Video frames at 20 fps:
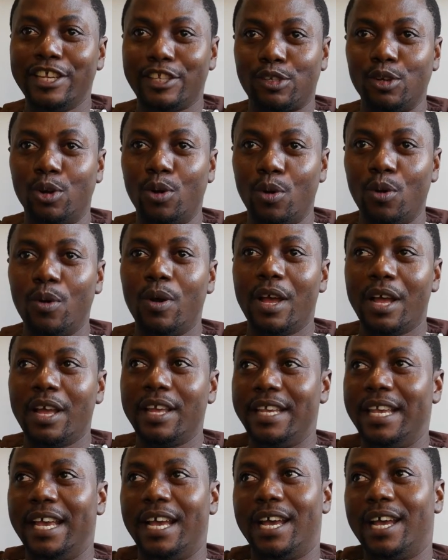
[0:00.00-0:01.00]
So
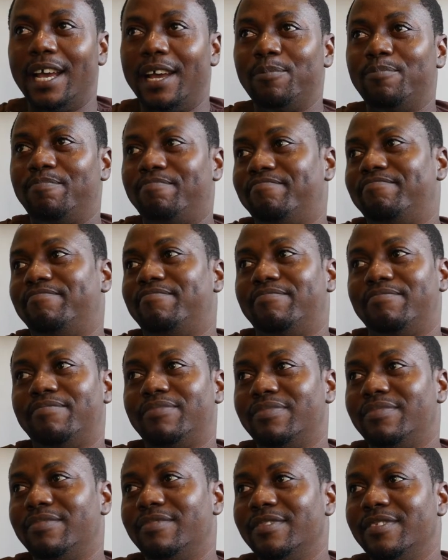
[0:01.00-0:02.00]
yeah,
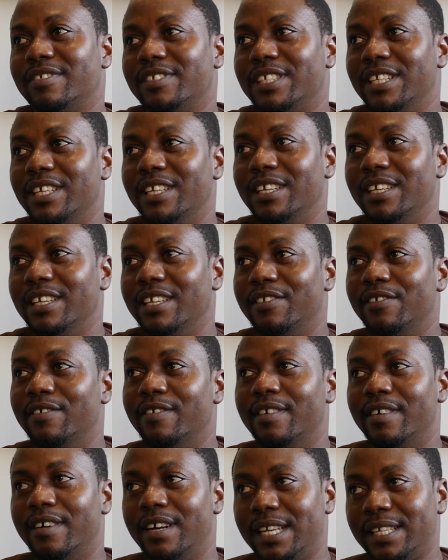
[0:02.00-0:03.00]
the
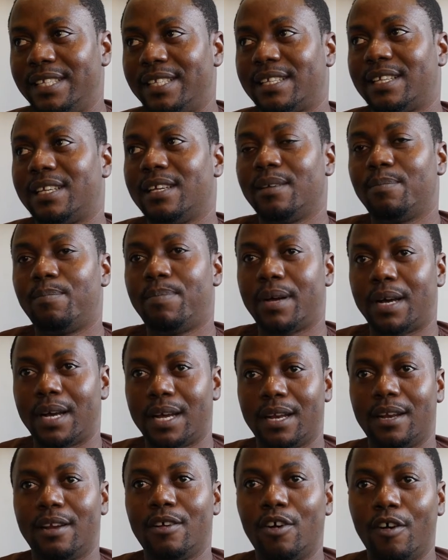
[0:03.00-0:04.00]
risk
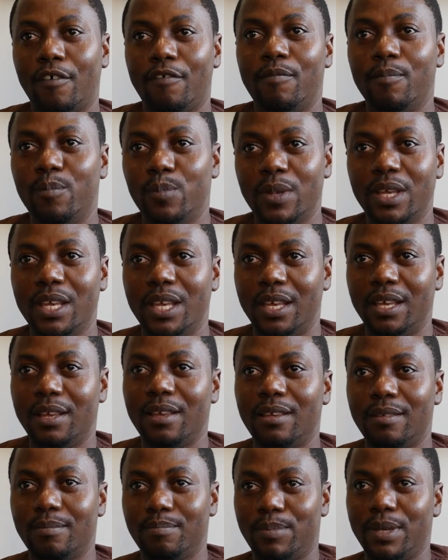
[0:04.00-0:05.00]
part of
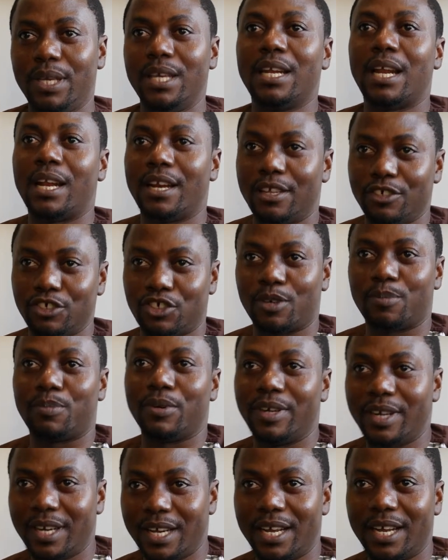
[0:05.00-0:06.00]
me being an
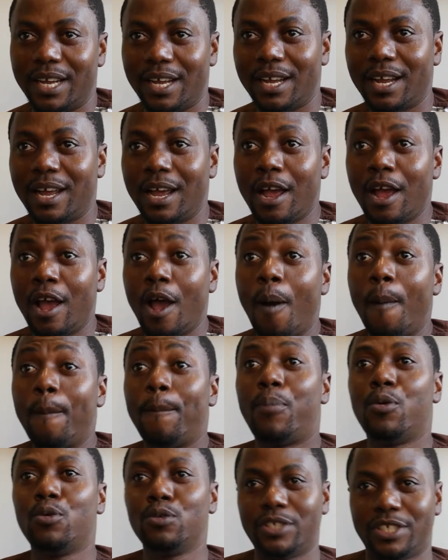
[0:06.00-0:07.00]
entrepreneur
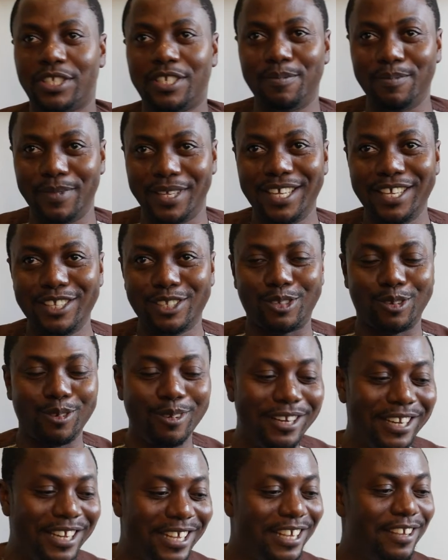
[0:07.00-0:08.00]
pushed me to
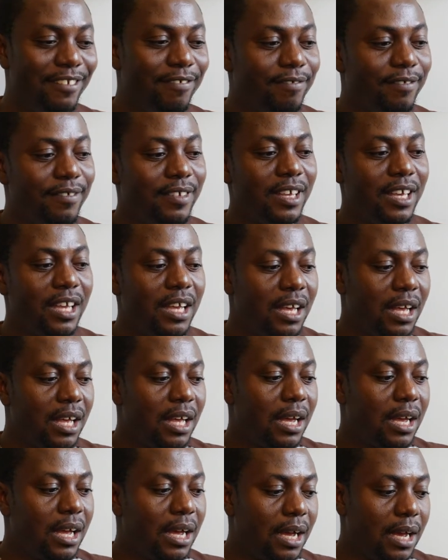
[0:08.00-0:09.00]
leave
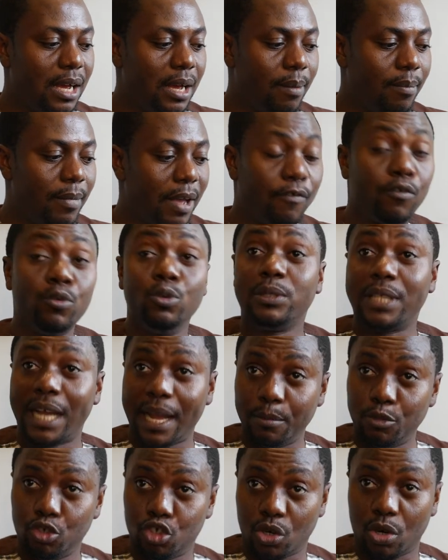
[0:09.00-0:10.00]
a
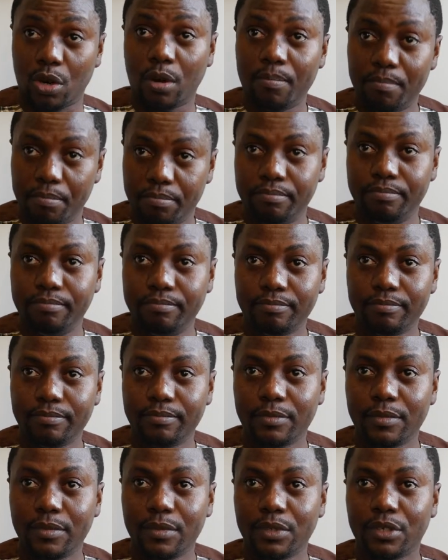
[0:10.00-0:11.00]
full-time job
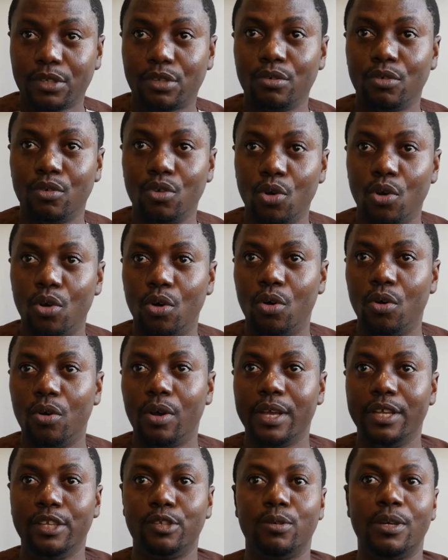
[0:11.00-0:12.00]
to
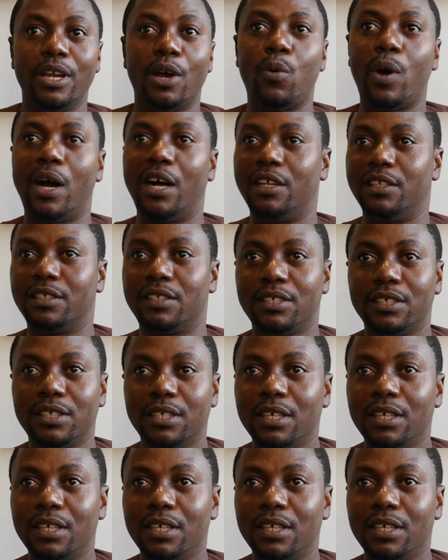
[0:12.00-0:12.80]
go into the world.